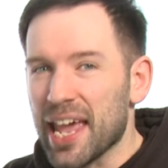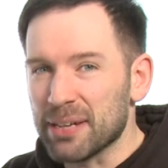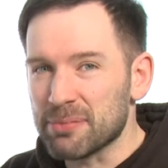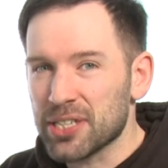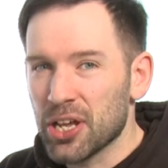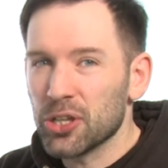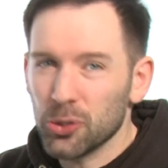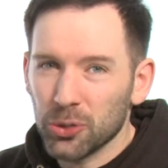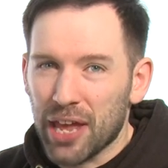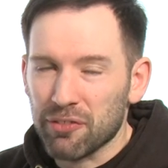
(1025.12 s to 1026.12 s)
games
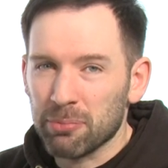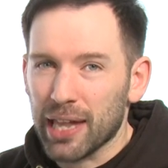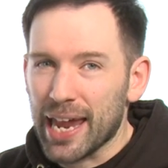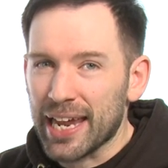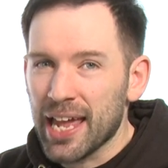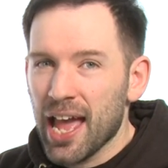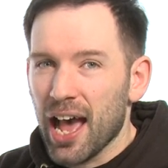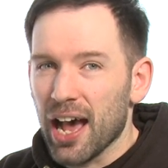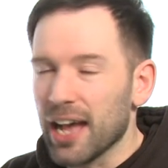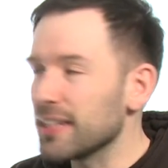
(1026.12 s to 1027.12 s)
you'll never play.
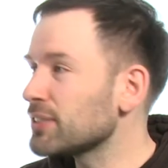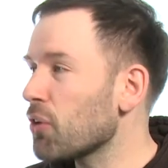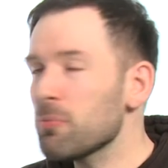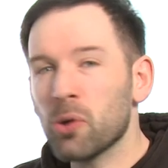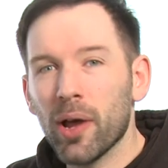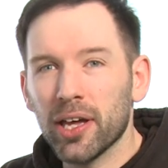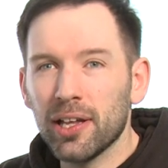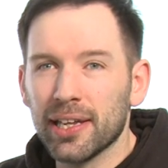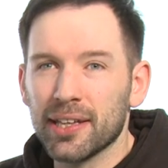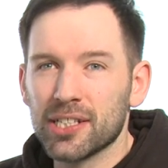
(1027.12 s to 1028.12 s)
It's from quite
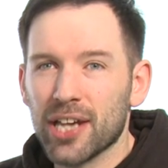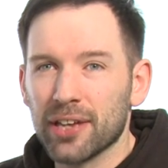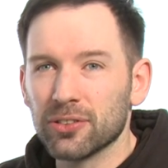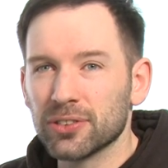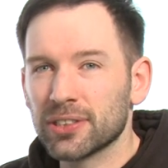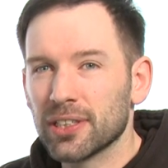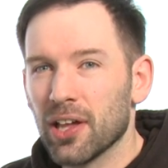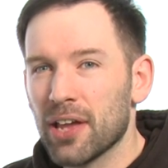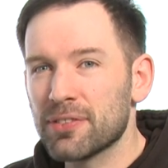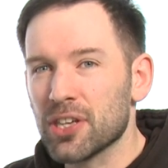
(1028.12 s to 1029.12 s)
early in the channel's
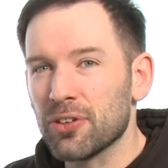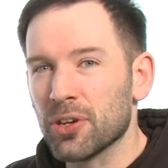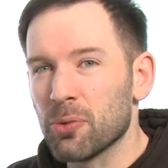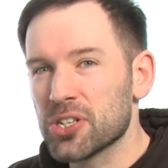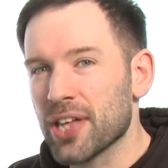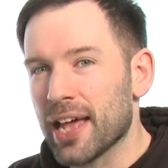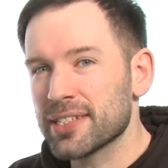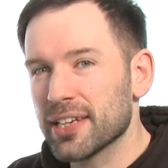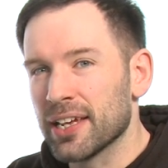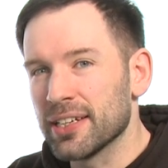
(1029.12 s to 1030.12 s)
life, so you can watch
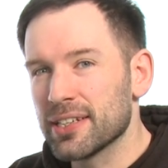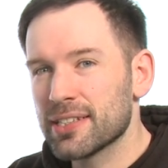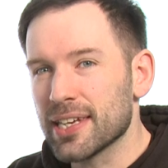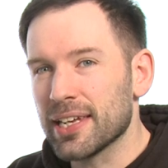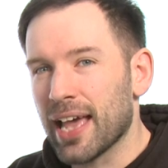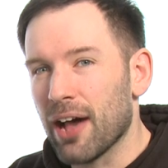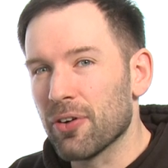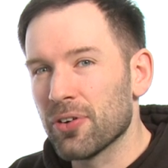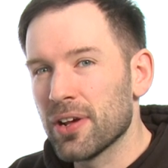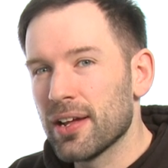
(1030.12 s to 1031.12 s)
that and see
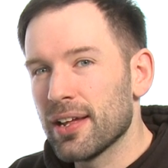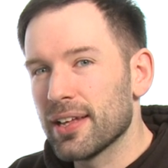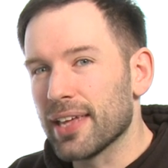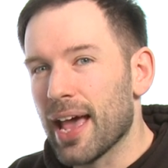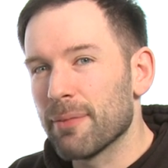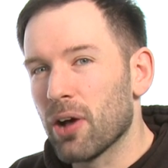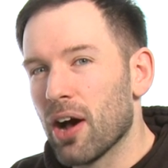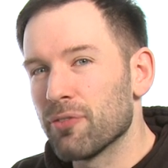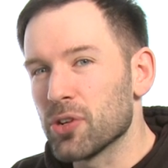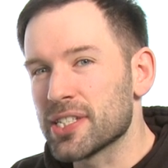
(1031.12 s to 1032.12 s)
how, yeah,
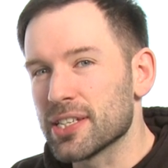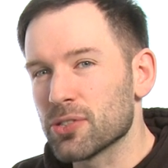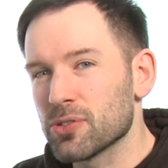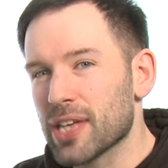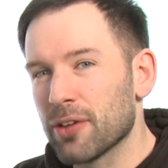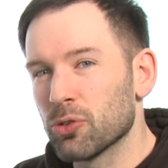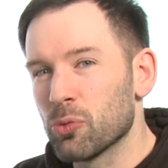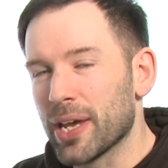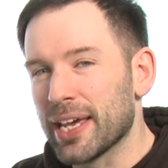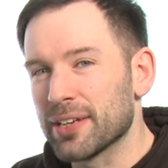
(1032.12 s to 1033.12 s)
our voices will sound all
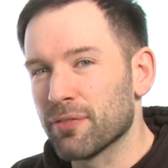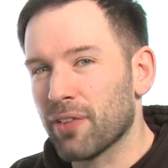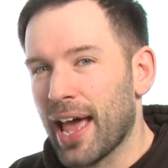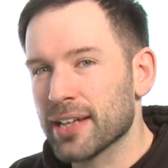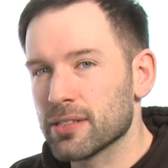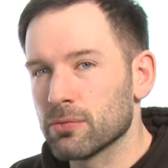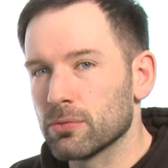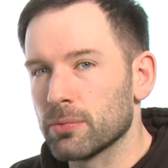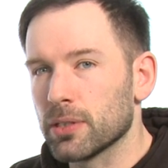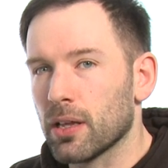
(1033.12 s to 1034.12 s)
weird and flat.
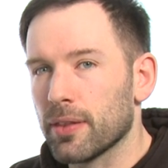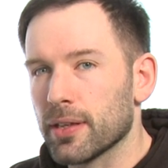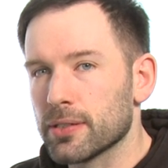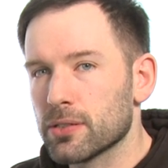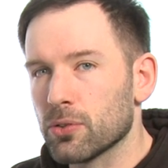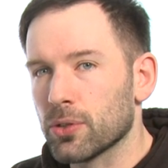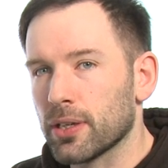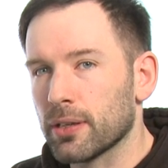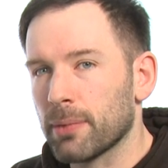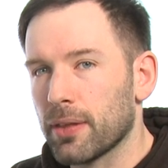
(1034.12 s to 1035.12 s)
It'll be like this,
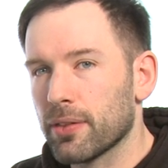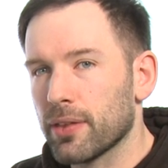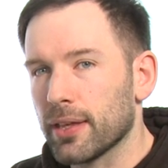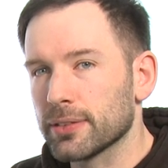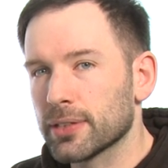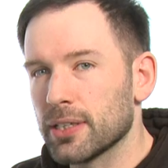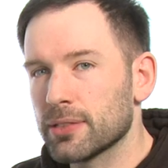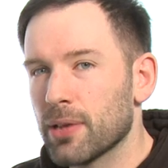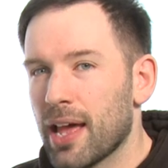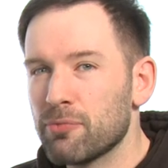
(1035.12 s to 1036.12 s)
talking about the thing.
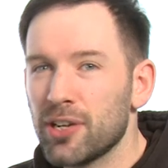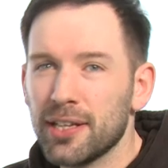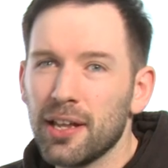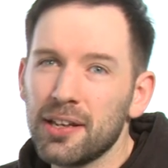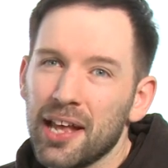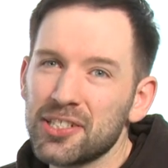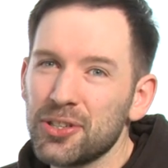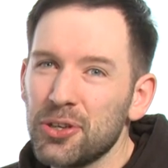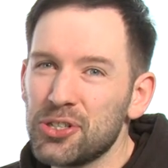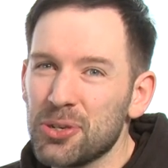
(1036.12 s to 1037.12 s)
Because we hadn't really learned how to
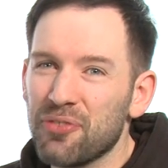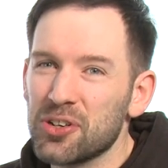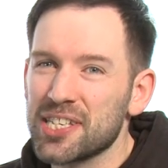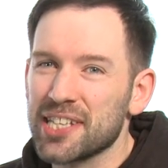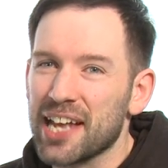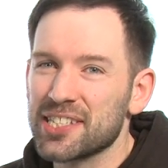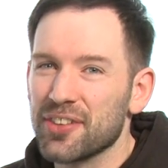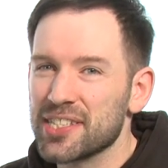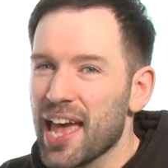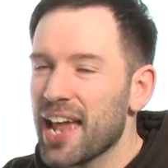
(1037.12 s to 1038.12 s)
do YouTube voices yet, so
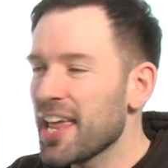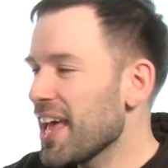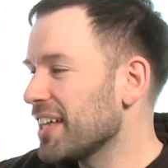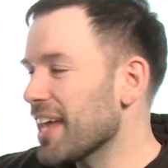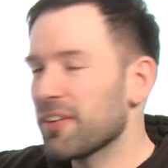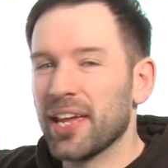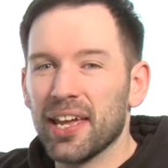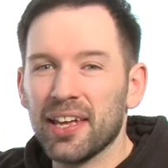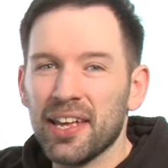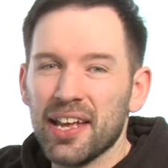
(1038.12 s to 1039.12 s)
there's that. And down
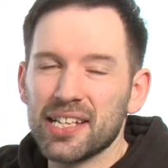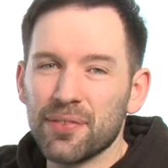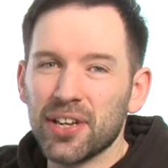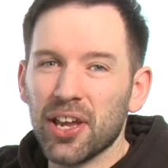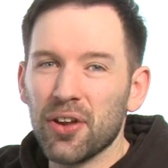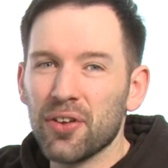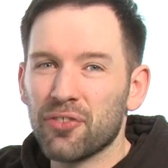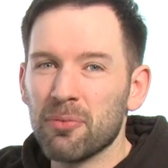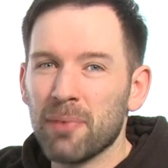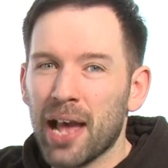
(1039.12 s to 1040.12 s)
here is a video
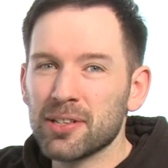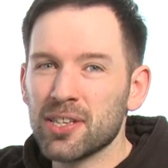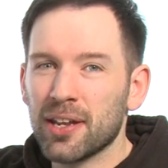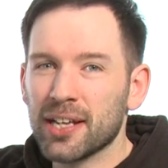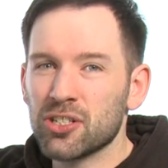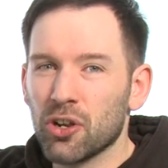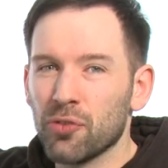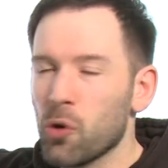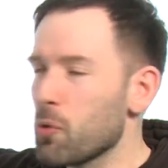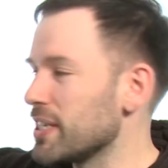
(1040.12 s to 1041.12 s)
from Outside Extra,
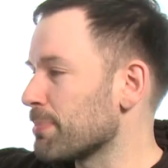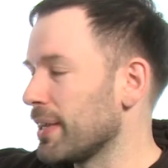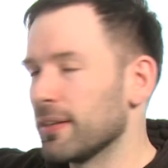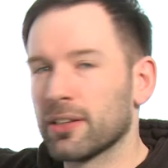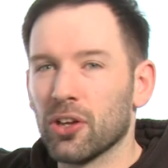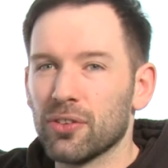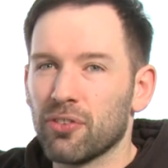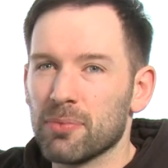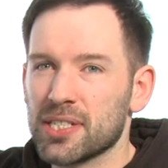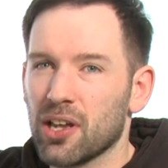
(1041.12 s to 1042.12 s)
who've always been good
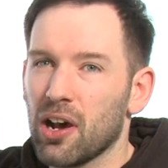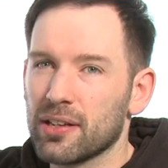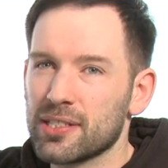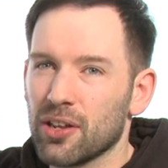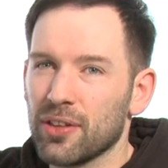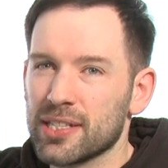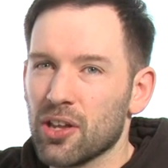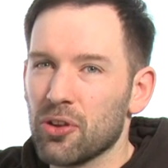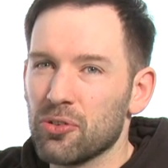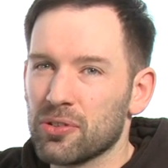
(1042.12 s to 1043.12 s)
from the start, so there's
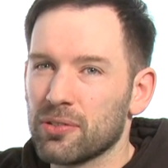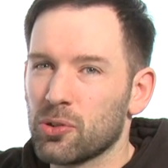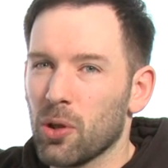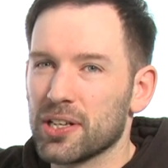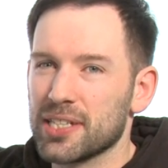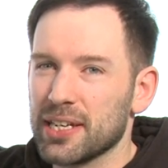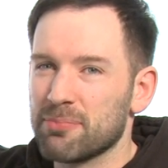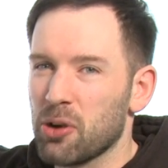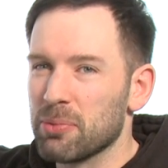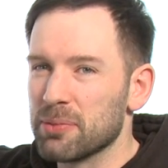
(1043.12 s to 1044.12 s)
no quality
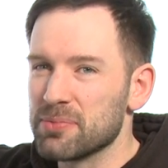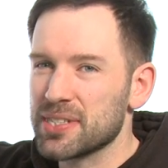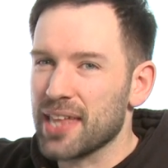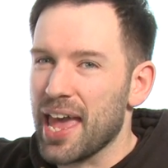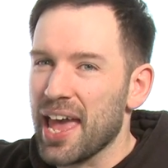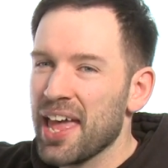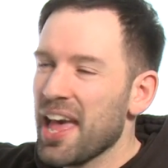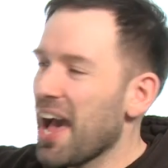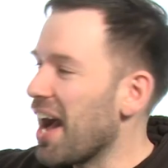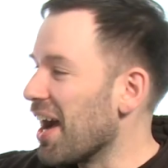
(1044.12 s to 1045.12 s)
problems there.
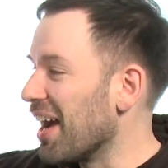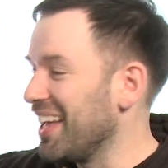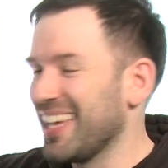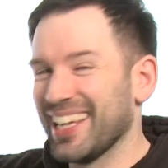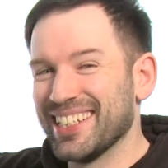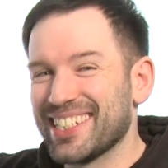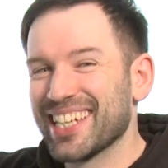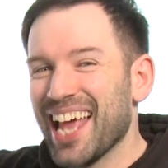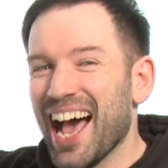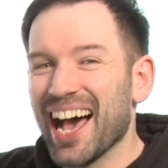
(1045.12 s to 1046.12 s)

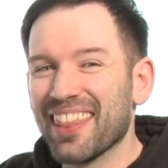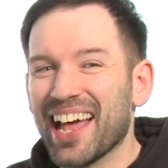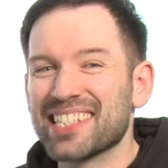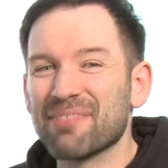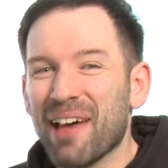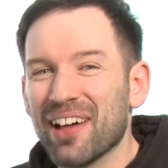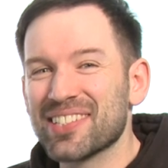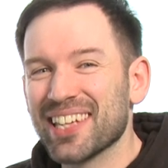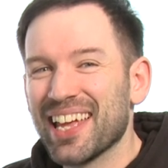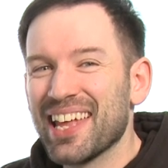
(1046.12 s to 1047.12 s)
That's
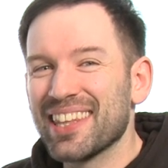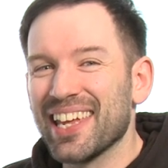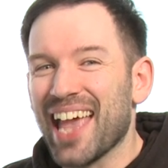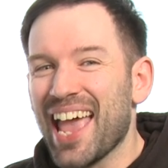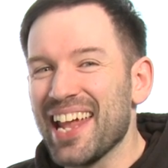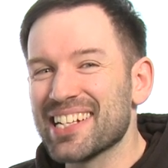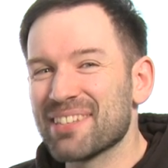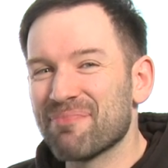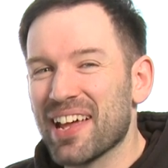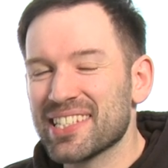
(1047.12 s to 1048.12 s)
about the 8
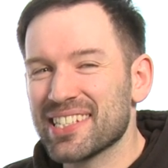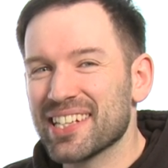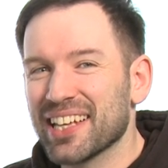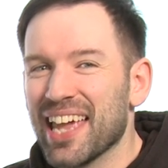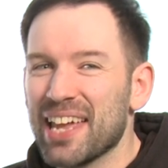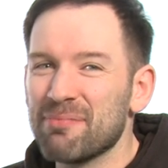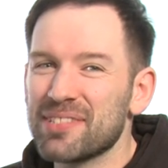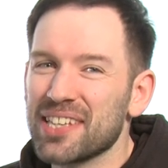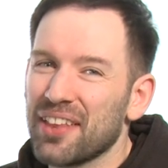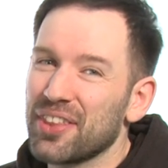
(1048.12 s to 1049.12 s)
best
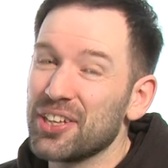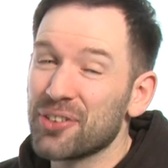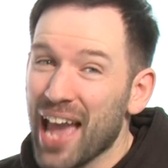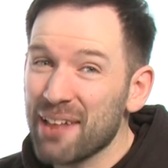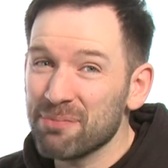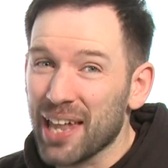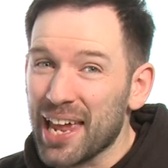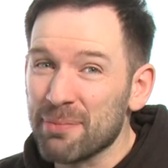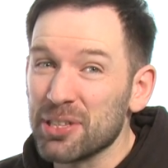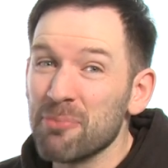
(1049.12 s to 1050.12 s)
games that you can
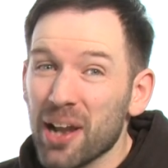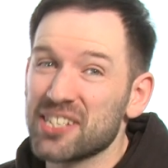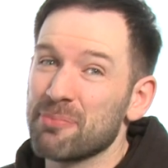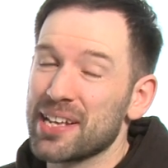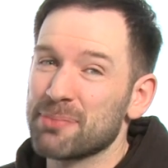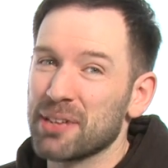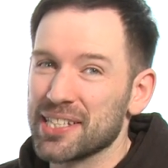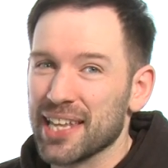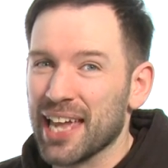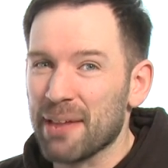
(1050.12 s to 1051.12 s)
play, but you might have missed
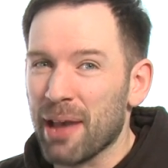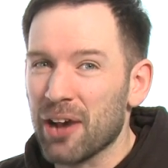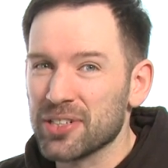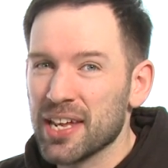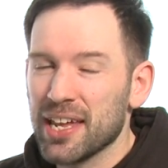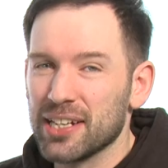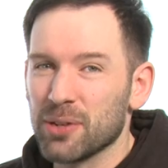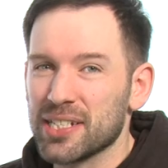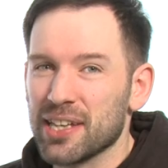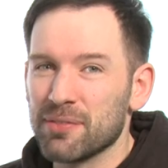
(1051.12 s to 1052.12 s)
because they came out in
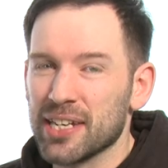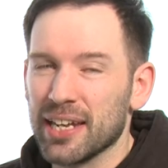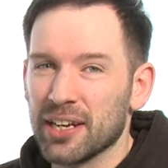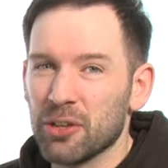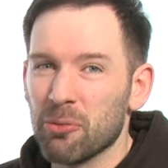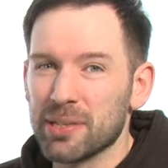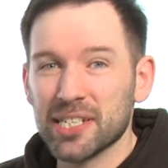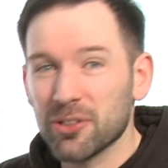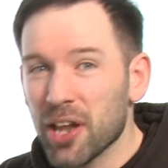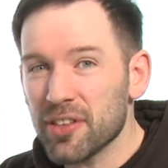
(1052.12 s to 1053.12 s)
2017 and you were
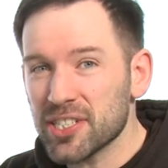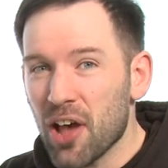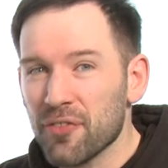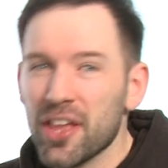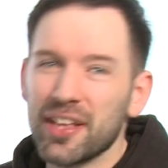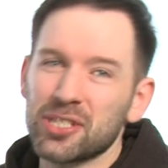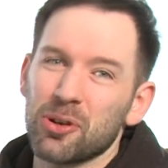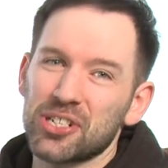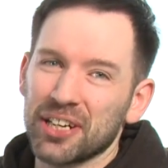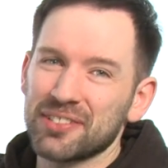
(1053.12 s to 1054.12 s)
busy doing other stuff. Thanks
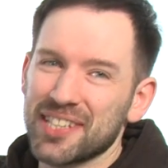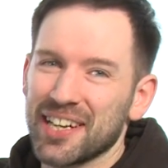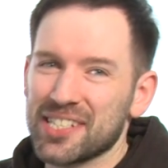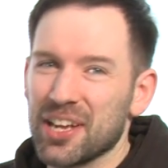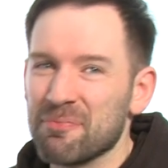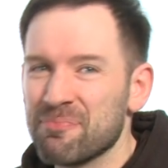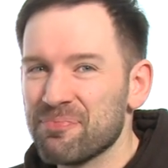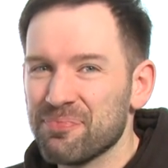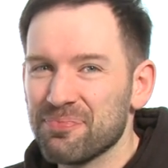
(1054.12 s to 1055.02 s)
for watching. See you next time.